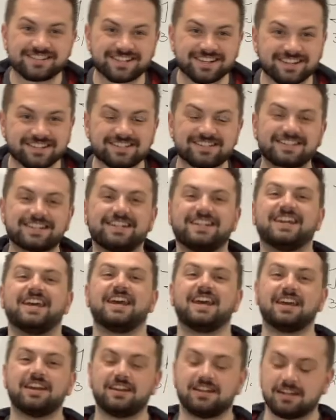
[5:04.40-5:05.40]
citizen
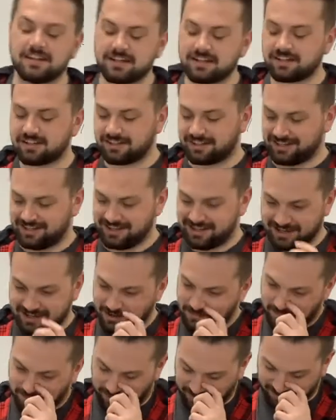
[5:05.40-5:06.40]
in the
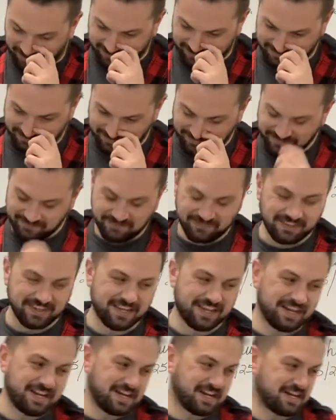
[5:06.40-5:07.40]
bottle.
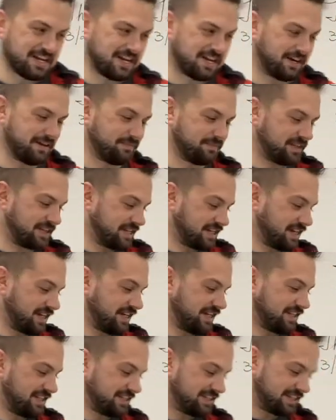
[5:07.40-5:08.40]

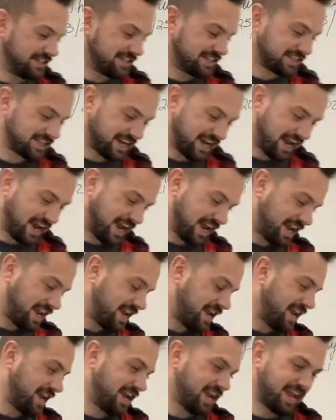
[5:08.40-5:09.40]
Because this guy
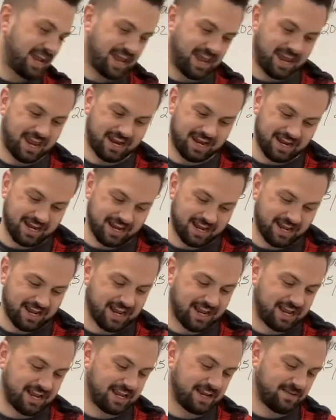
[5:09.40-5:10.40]
and
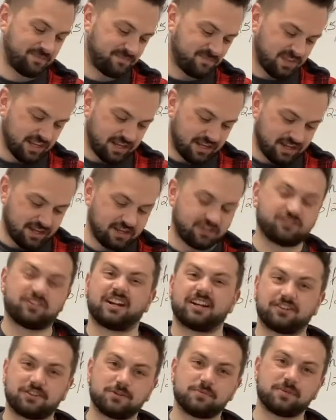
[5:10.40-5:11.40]

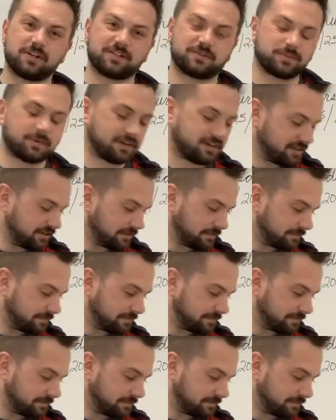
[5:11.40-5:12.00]
drank too much water.